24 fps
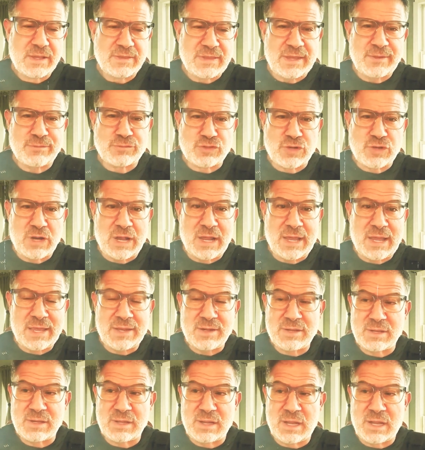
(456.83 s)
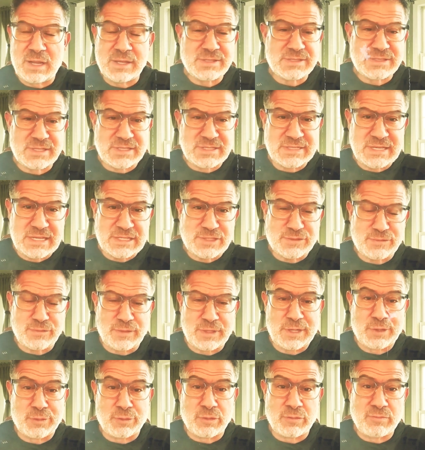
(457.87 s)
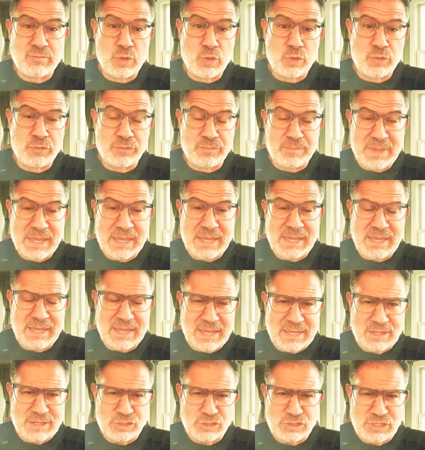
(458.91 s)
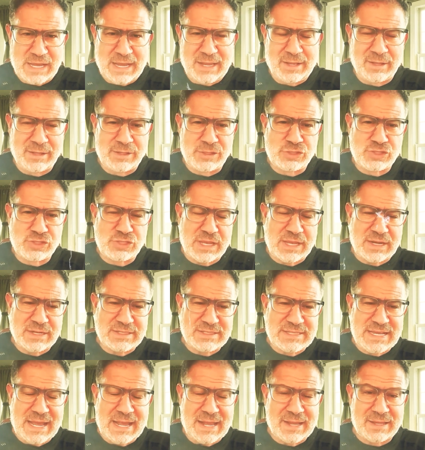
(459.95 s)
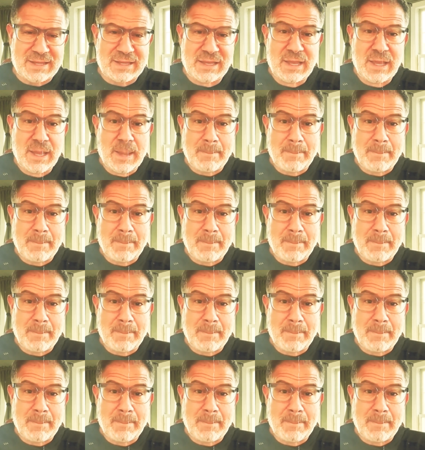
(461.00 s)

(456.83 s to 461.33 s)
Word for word: They've tried unsuccessfully to remove me and challenge and attack